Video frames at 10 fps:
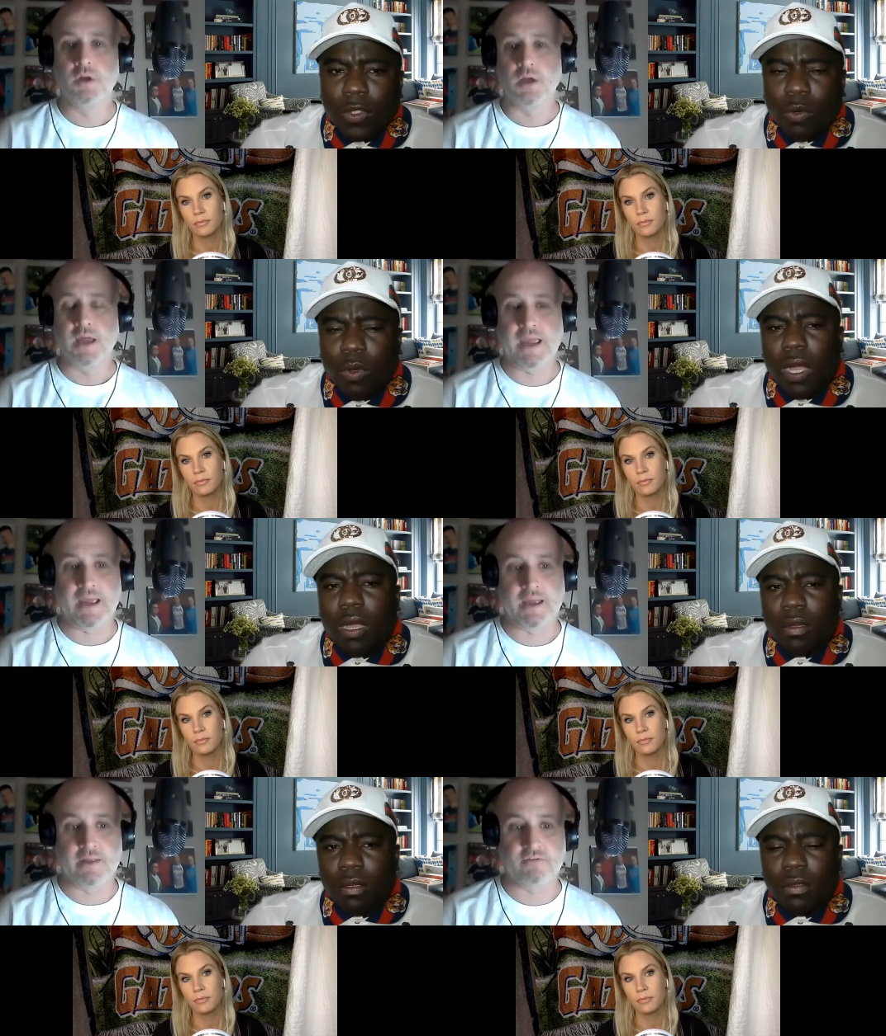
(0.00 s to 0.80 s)

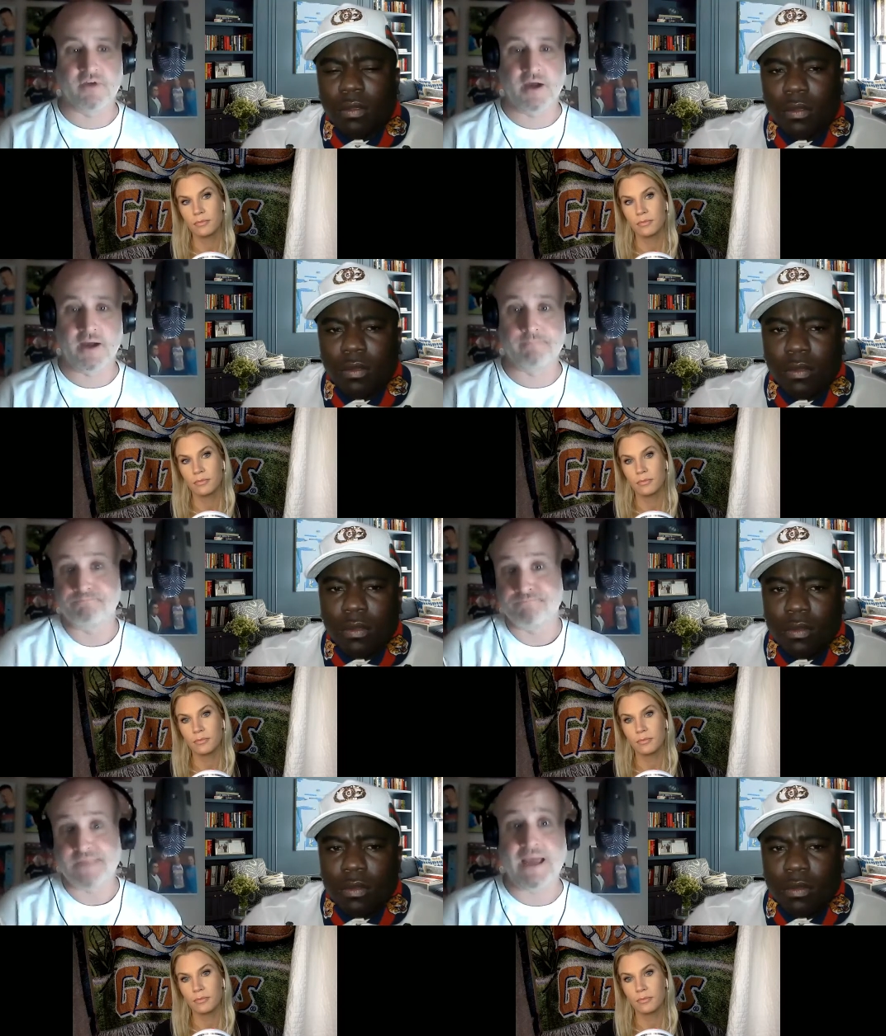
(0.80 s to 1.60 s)
Speaker 1: And uh,
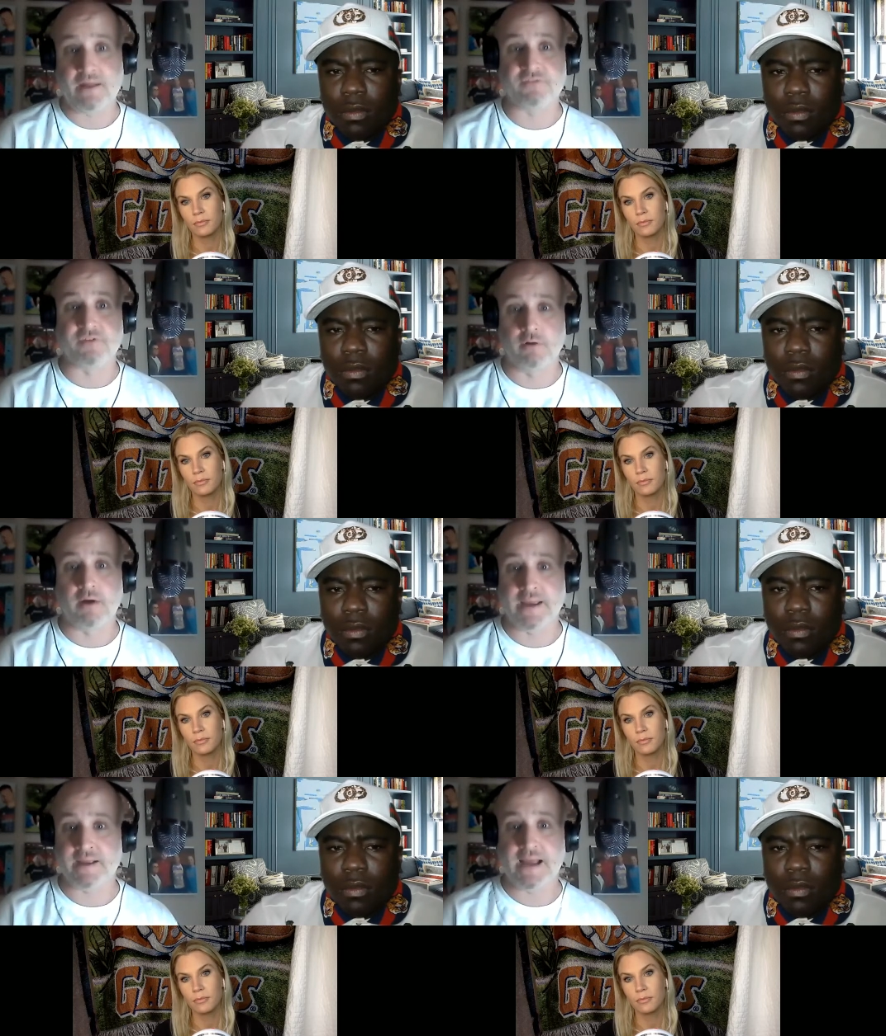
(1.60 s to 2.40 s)
yeah, and so
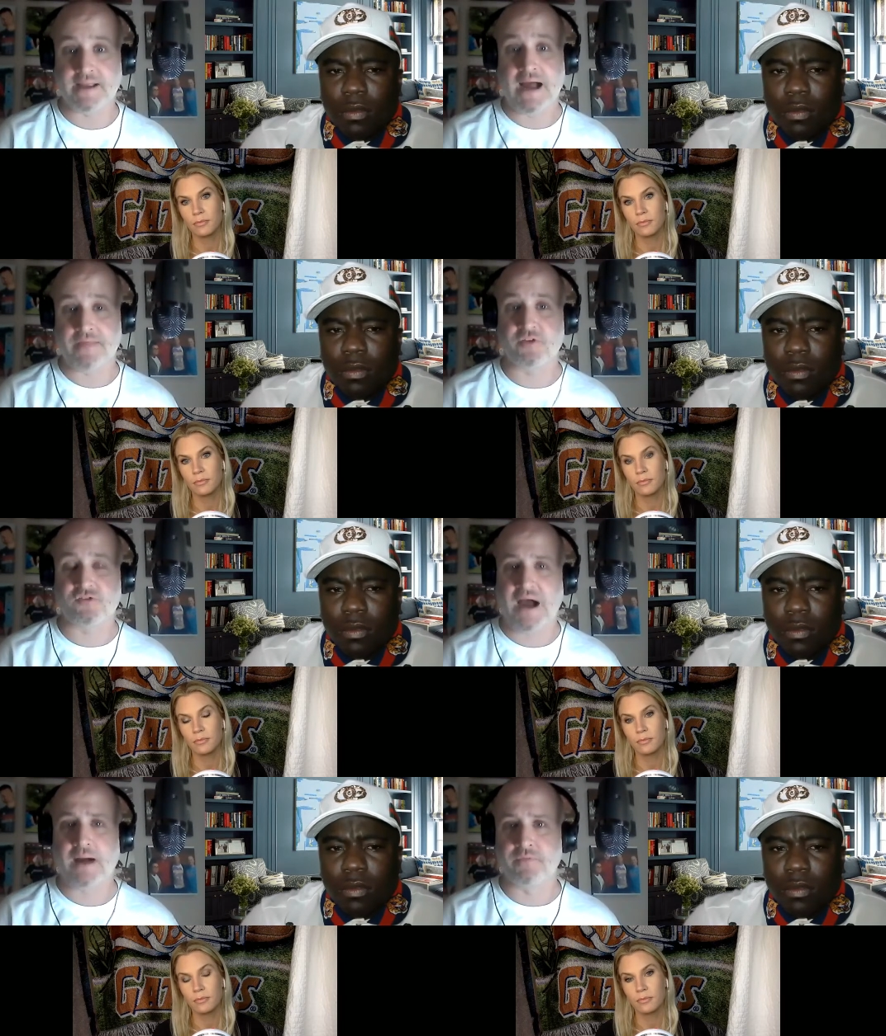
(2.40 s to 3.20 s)
I, I got the
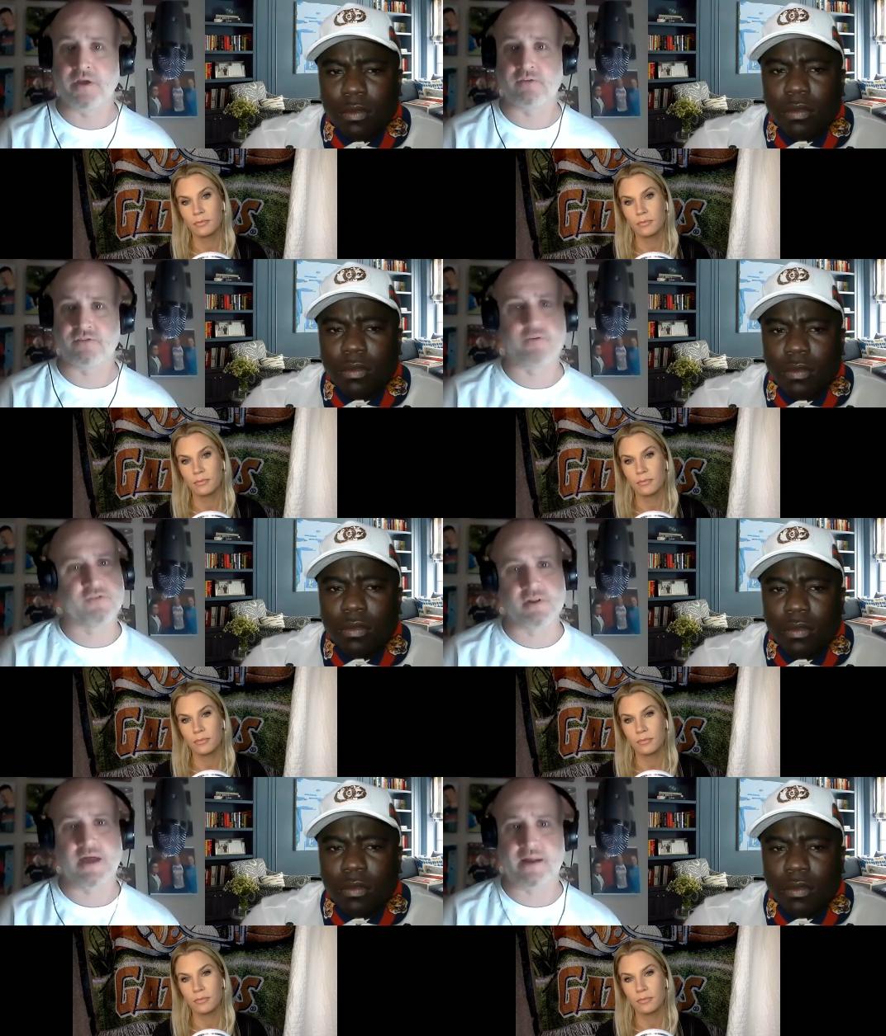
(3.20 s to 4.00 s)
job there. So there's a
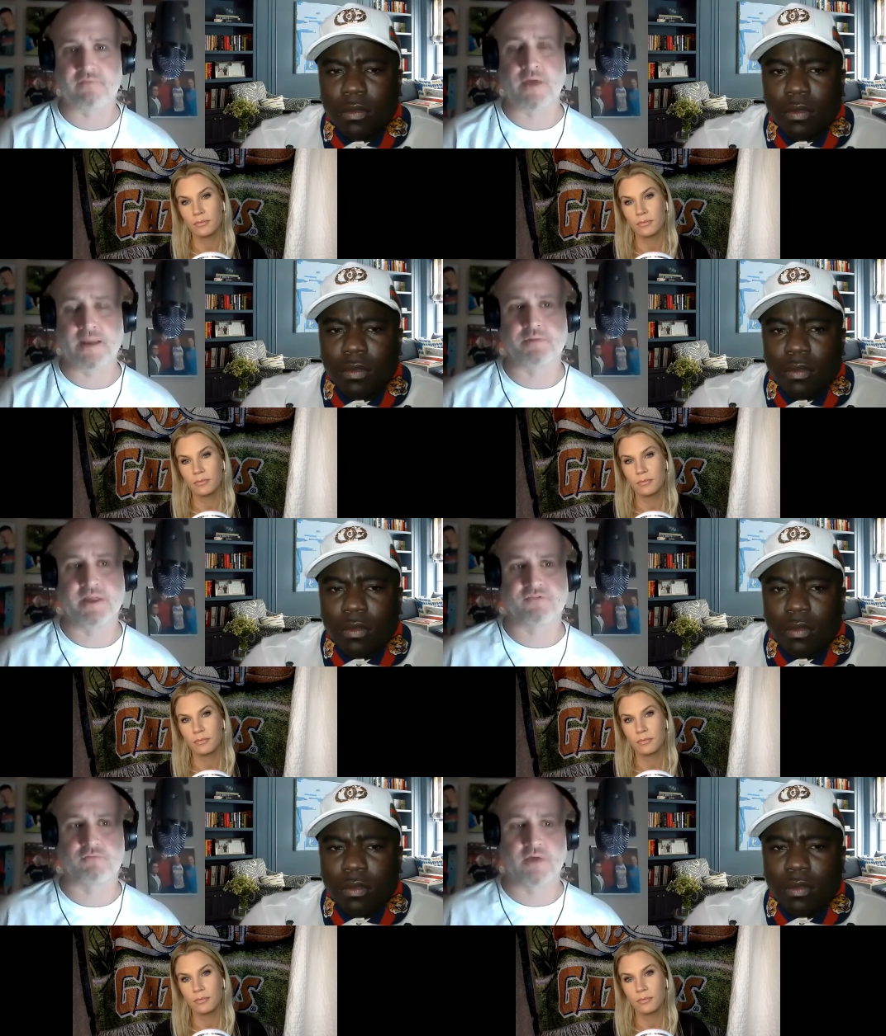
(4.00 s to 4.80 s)
lot of right
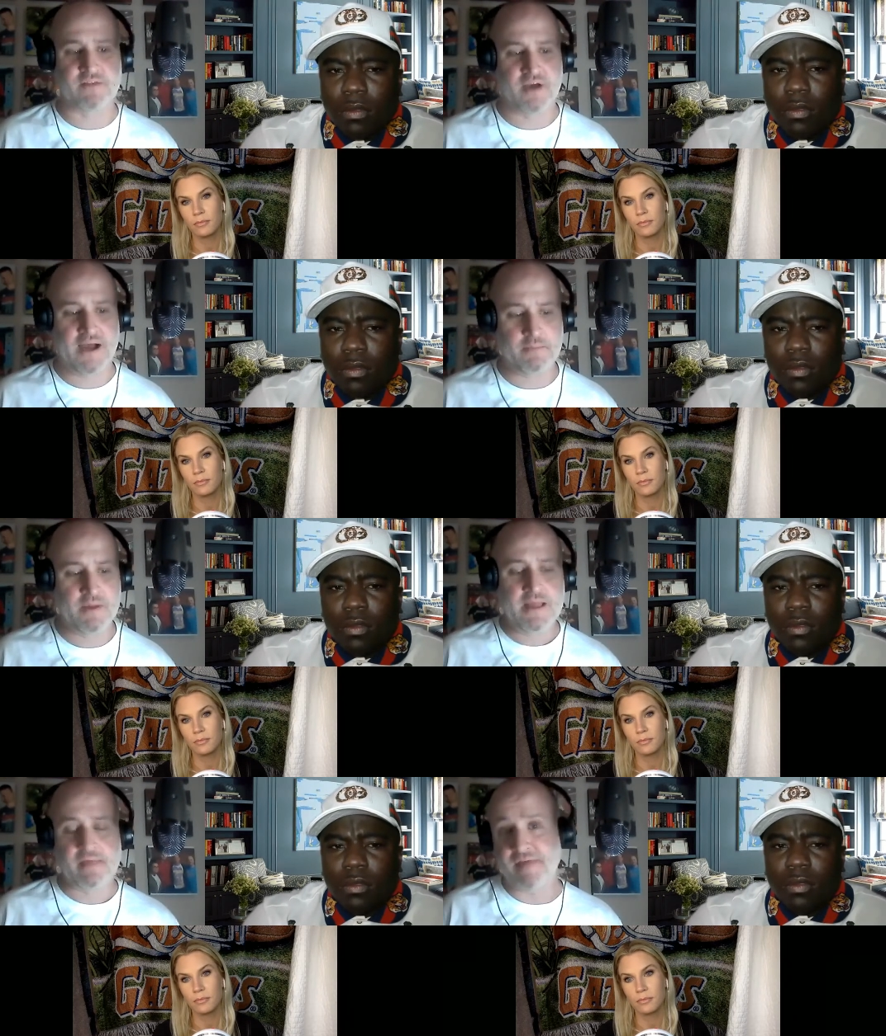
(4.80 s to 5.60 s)
place, right time.
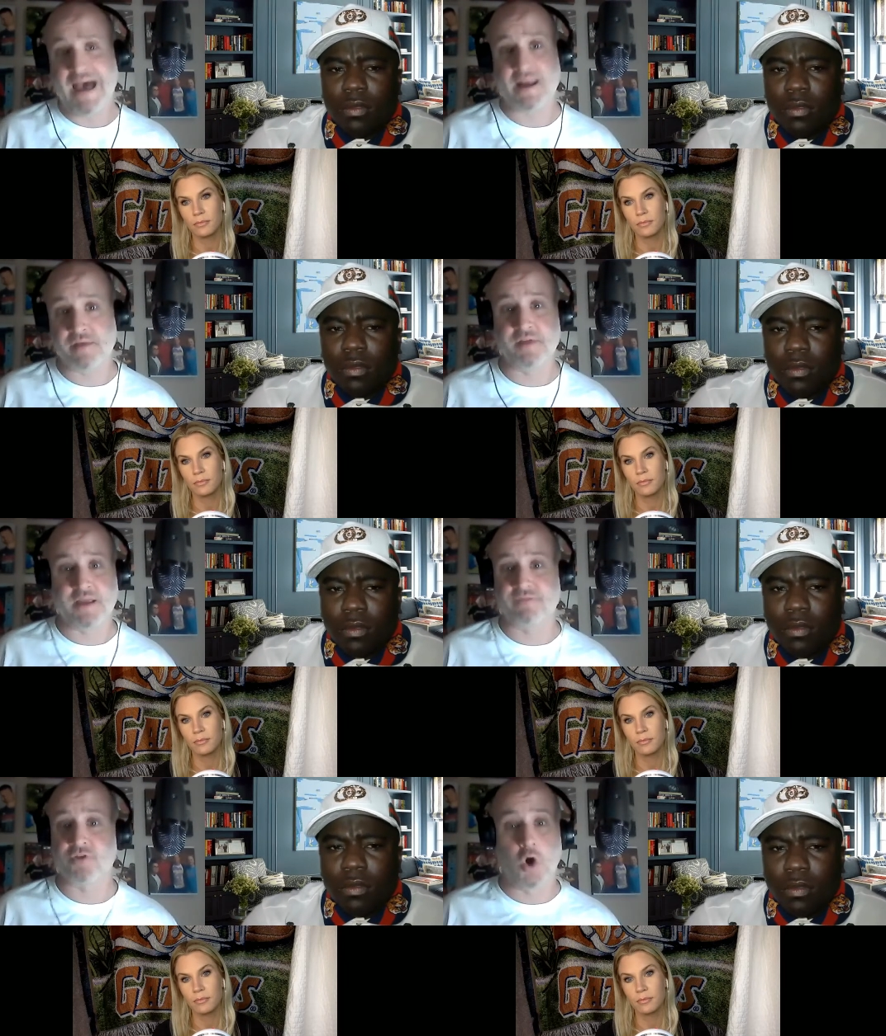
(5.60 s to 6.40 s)
That I think is
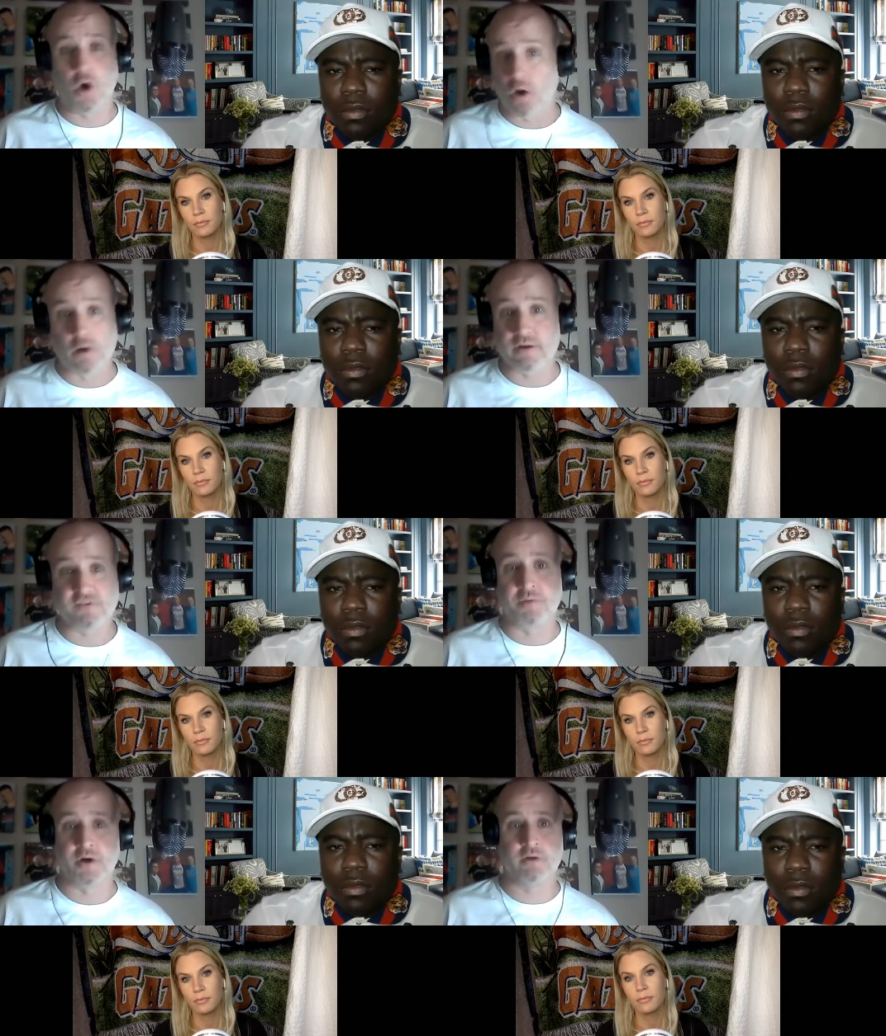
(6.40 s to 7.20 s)
the hardest
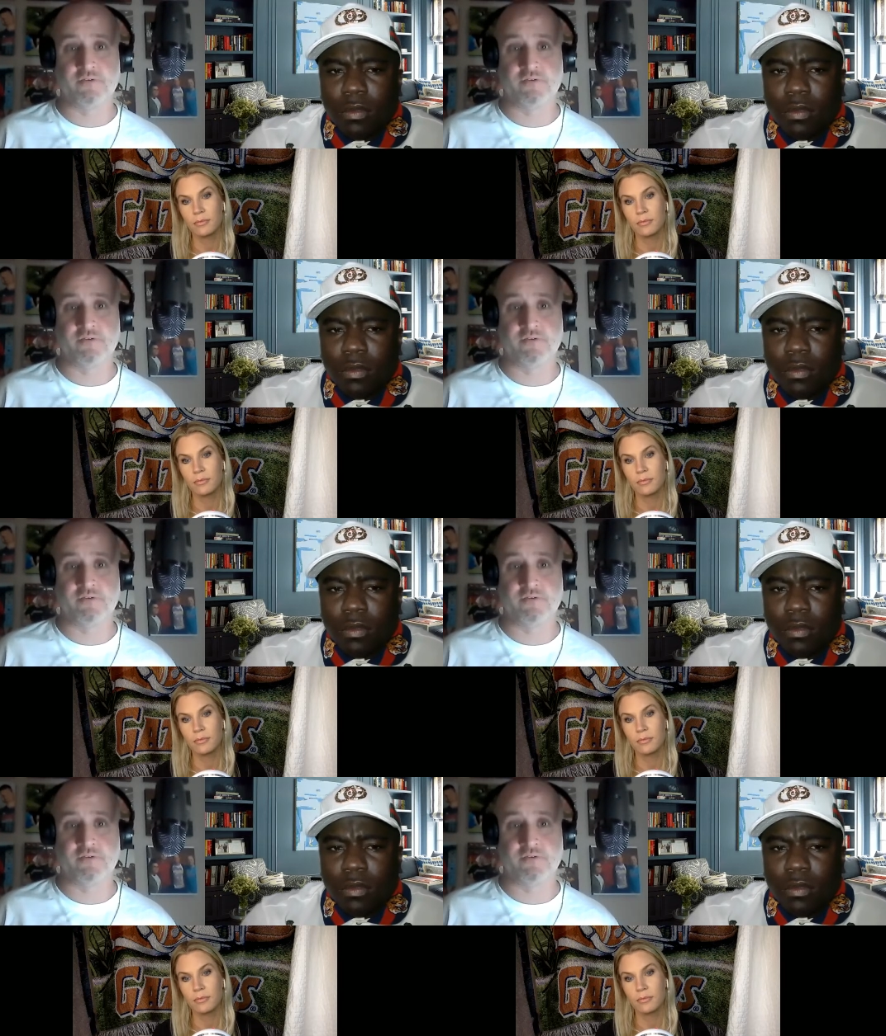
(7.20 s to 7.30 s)
part